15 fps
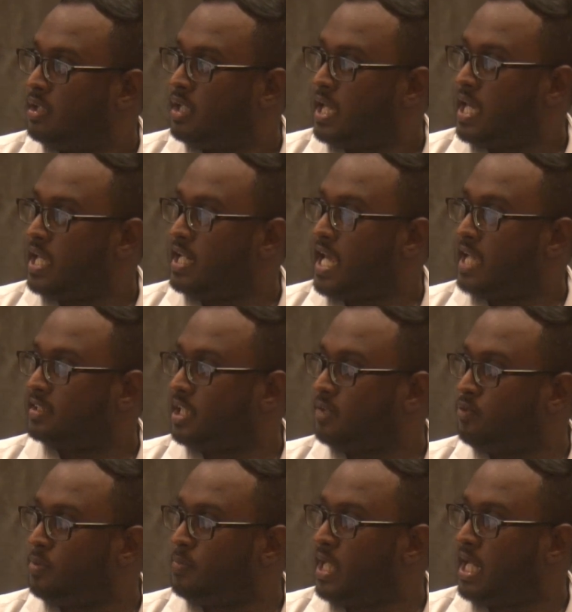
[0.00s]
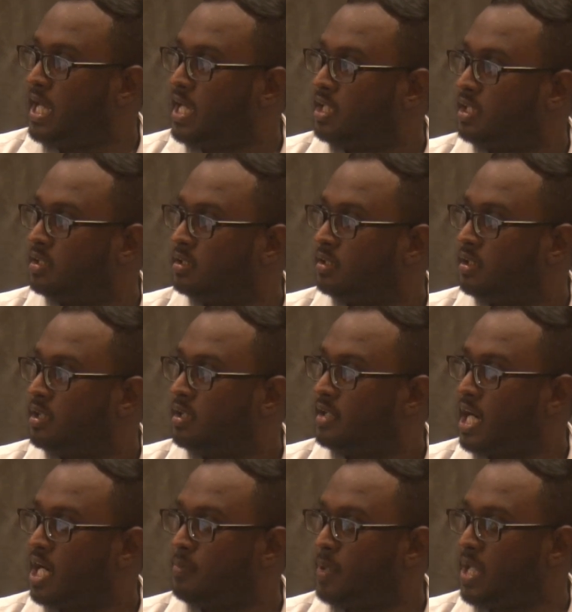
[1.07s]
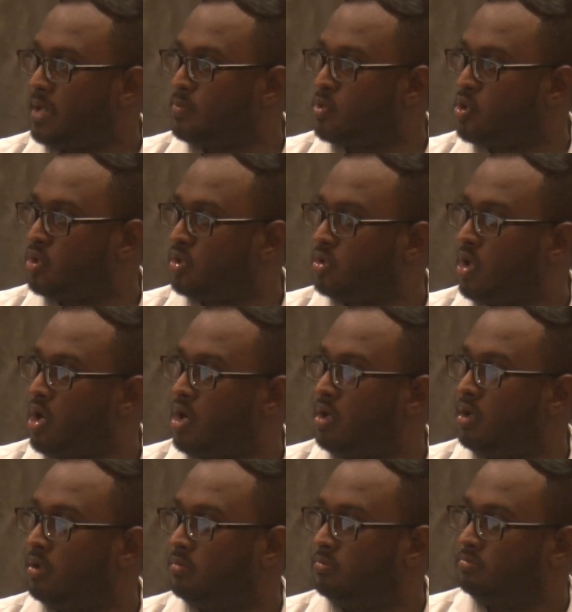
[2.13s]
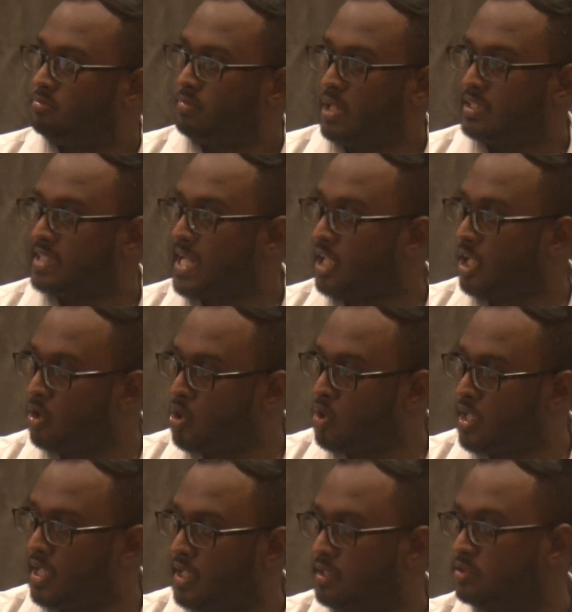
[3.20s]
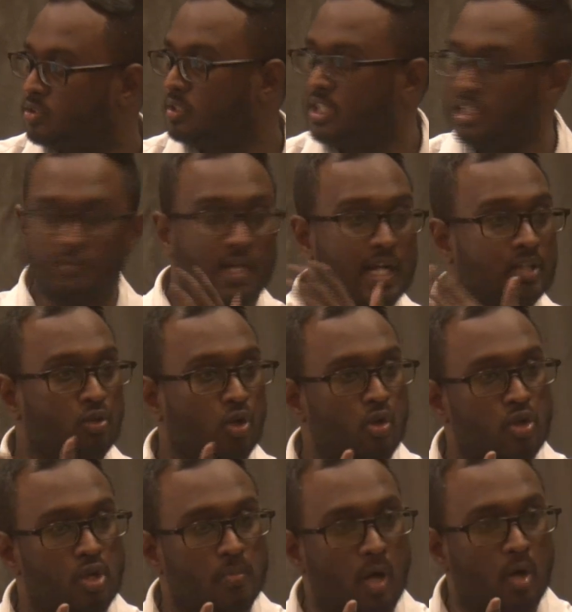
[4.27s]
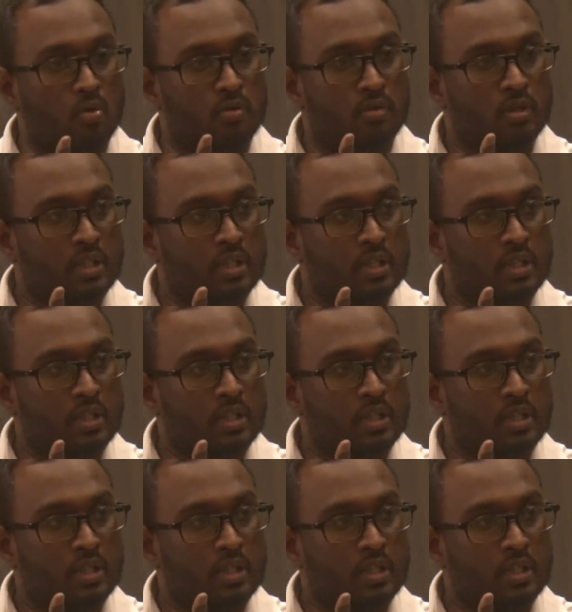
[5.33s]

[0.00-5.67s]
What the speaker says: and the action would be like run a playbook or assign an owner. So this is what I told you about.